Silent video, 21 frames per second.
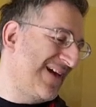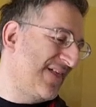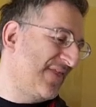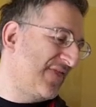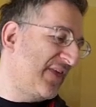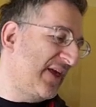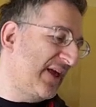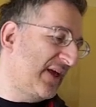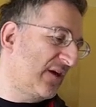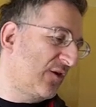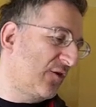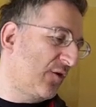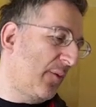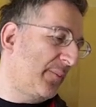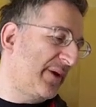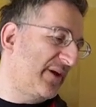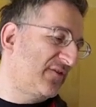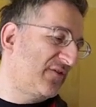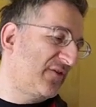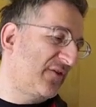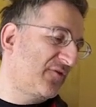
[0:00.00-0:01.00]
Thick
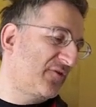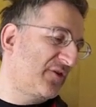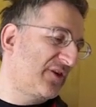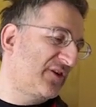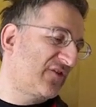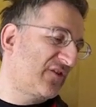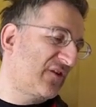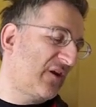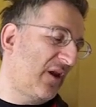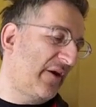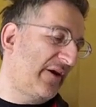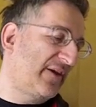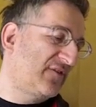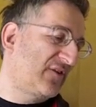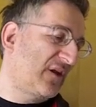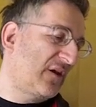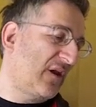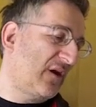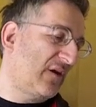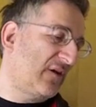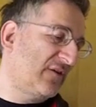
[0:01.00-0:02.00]
gobbets of
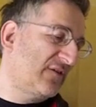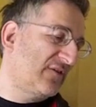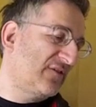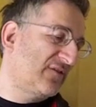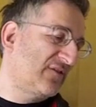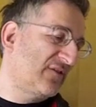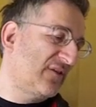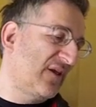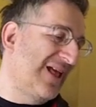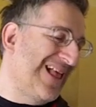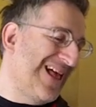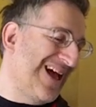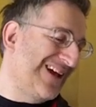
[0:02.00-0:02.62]
crystallised glass,